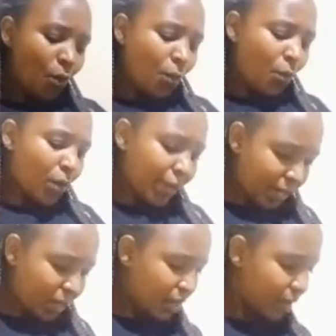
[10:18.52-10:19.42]
well,
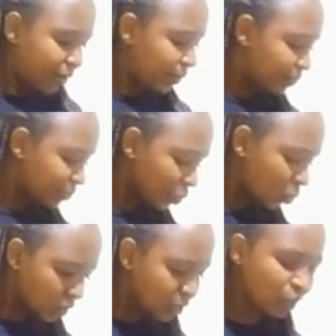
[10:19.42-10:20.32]

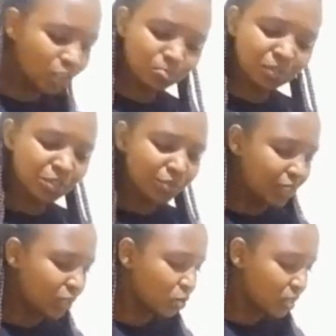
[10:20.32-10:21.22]
what got me
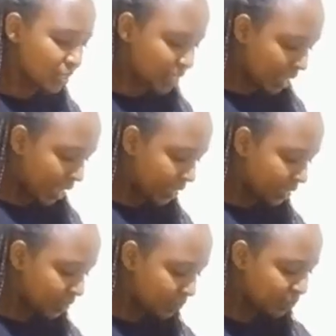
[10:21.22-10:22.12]
really concerned
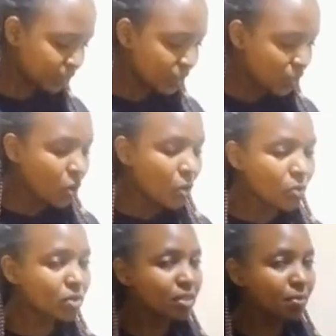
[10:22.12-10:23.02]

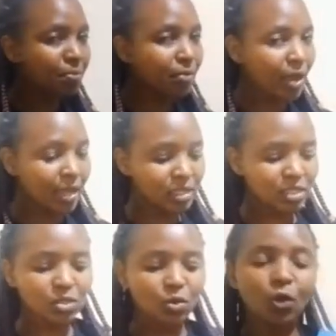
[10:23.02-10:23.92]
was the
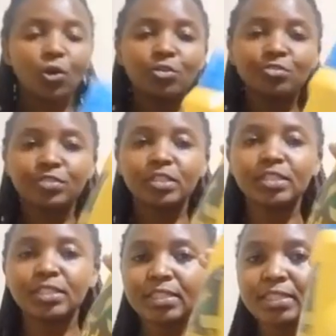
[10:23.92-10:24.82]
price of
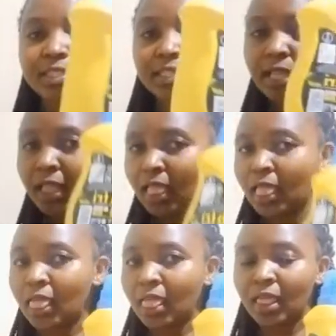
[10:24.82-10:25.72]
this.
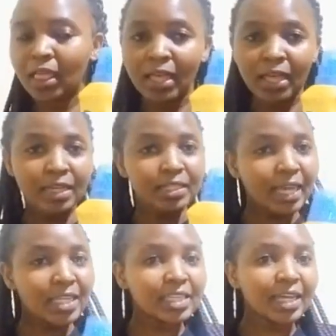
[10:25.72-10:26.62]

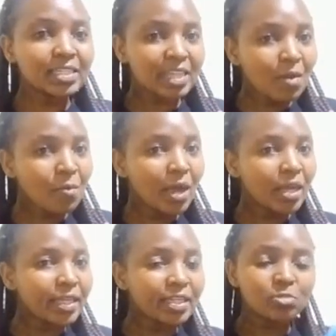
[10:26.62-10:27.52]
Guys, can someone
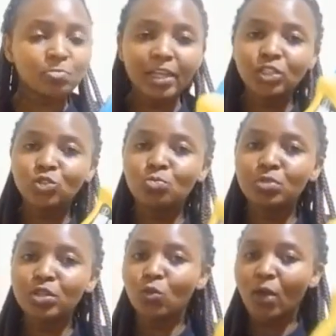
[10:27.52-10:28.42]
explain to
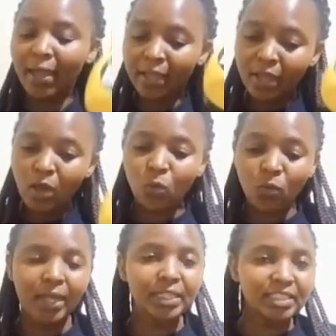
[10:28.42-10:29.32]
me why
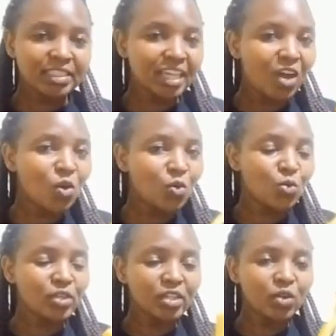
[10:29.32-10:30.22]
1 liter of
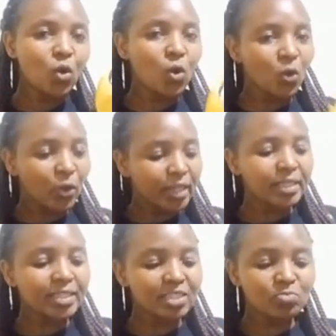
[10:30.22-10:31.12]
cooking oil
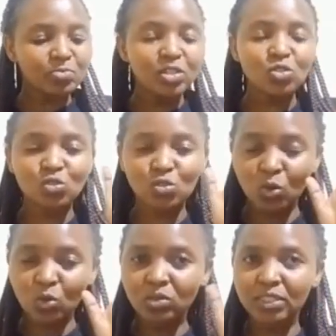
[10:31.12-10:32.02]
is being
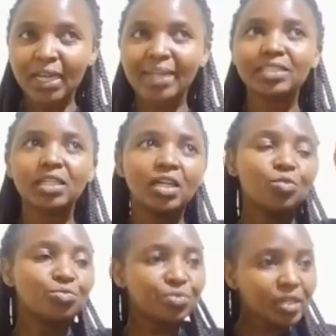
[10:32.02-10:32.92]
sold at
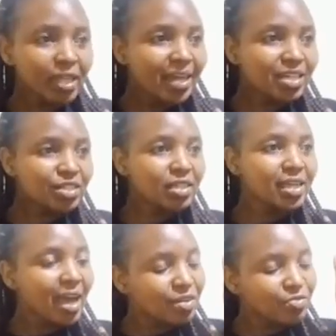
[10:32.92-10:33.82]

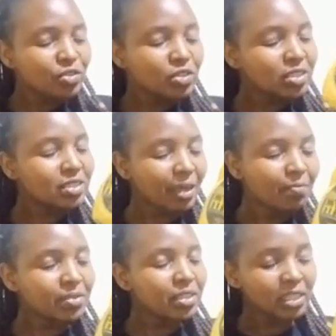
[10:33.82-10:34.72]
340
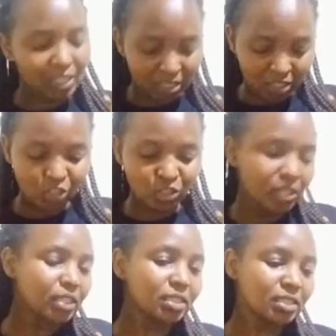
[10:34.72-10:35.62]
something Kenya
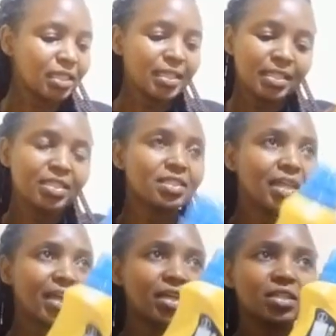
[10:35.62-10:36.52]
shillings? It's
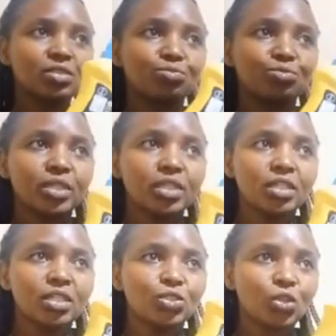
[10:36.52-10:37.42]
like
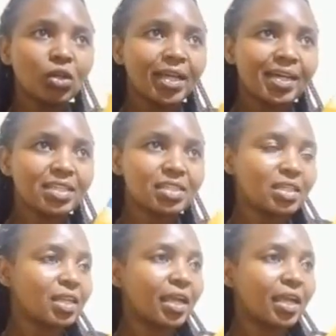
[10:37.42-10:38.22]
$3.50,